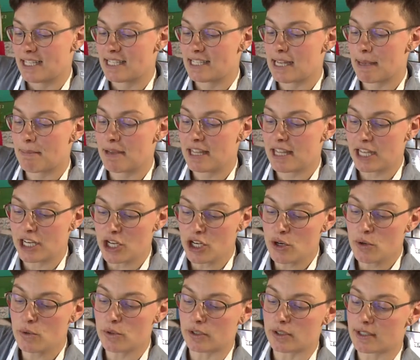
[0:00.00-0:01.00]
some of the
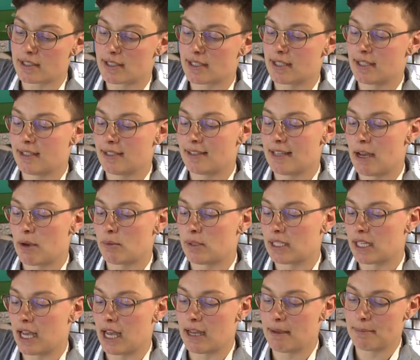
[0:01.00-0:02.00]
noodles that will
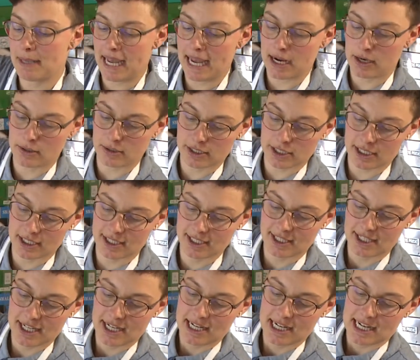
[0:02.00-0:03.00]
come out.
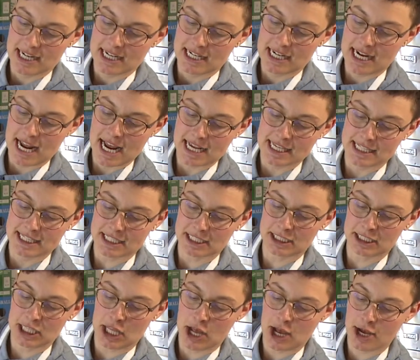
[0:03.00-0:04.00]
Nice
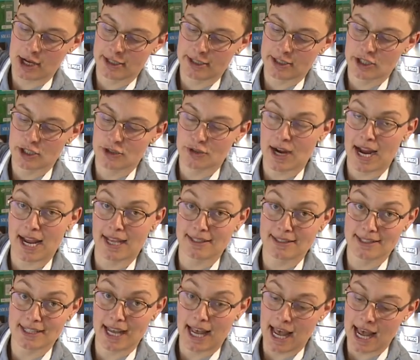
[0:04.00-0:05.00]
long
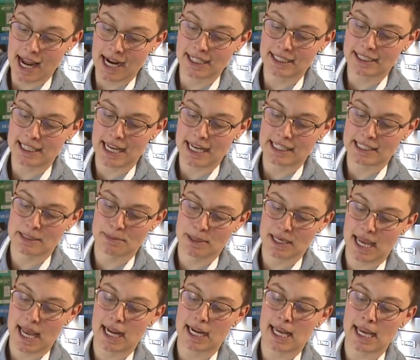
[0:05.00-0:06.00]
strands, kind of like
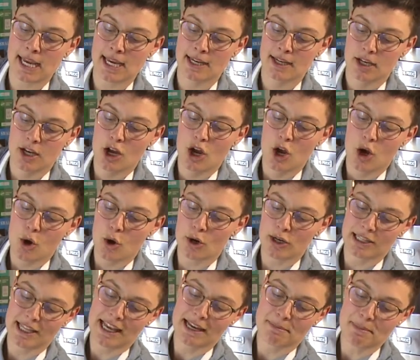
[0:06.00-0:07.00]
spaghetti,
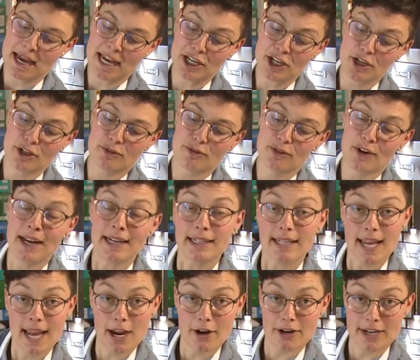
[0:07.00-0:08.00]
or like my good friend
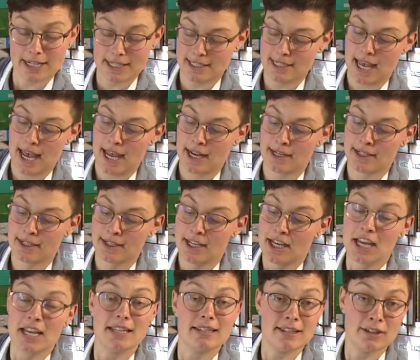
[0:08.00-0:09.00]
Gary said,
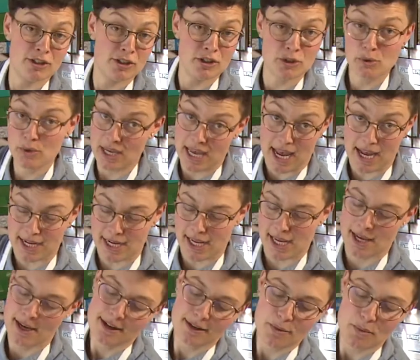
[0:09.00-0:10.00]

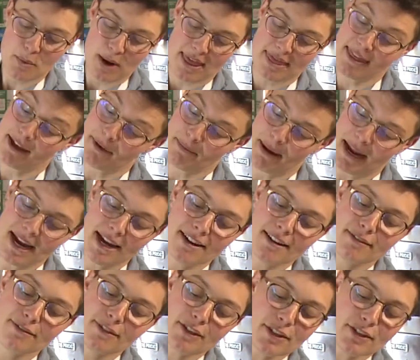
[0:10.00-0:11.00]
zoogetti, when they're made
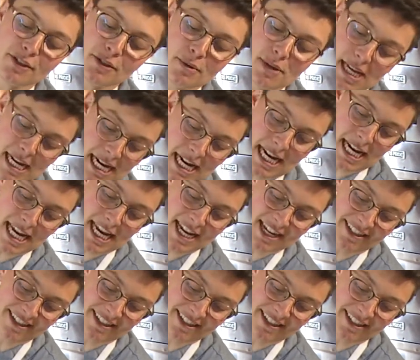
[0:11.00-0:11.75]
of zucchini.